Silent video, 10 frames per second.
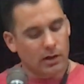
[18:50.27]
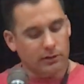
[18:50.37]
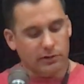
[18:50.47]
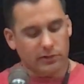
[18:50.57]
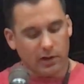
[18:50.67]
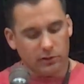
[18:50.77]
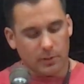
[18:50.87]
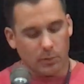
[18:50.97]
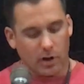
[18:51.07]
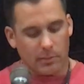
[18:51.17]
as a
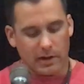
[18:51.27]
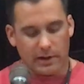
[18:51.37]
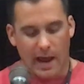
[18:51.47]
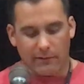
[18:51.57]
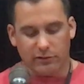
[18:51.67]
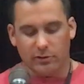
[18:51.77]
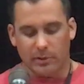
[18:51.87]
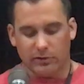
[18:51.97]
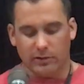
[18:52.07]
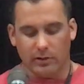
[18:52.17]
salesman, where I made an average
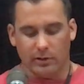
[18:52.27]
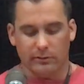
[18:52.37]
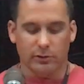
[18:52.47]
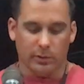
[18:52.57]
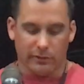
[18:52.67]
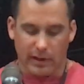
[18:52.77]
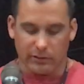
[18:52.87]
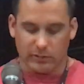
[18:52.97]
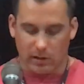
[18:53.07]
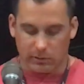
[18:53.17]
commission of
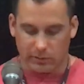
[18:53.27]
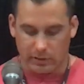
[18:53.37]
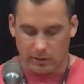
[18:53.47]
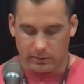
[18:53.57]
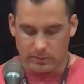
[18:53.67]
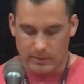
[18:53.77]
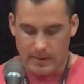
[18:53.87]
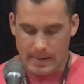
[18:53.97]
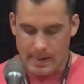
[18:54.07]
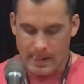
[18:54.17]
$200,000 a year.
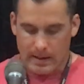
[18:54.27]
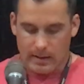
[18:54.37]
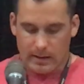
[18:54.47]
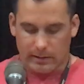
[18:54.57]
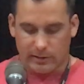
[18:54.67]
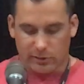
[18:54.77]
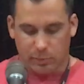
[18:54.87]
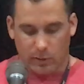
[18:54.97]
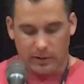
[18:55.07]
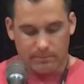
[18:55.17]
At this
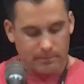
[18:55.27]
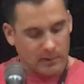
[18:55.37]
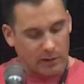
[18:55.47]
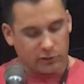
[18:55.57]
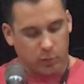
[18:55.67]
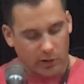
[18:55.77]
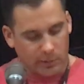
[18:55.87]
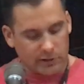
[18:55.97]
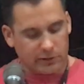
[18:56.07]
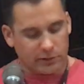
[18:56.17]
point, I was
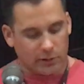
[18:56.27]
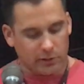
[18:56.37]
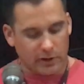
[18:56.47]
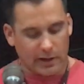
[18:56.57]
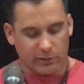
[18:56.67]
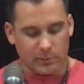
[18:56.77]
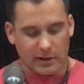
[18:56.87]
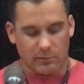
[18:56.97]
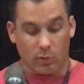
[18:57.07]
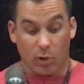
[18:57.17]
21 years old and I was
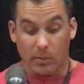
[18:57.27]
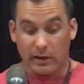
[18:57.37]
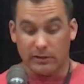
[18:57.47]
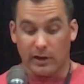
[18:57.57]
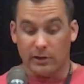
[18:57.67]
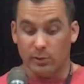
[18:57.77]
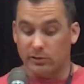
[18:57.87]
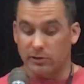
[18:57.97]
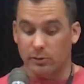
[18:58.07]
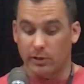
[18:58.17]
making more money than I knew what
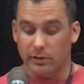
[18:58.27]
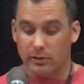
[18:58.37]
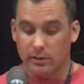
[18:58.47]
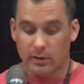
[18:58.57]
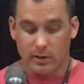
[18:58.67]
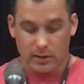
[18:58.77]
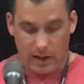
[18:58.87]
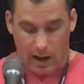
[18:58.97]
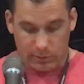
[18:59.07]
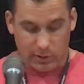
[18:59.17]
to do with.
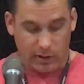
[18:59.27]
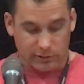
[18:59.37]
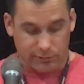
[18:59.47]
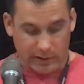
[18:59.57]
I would go out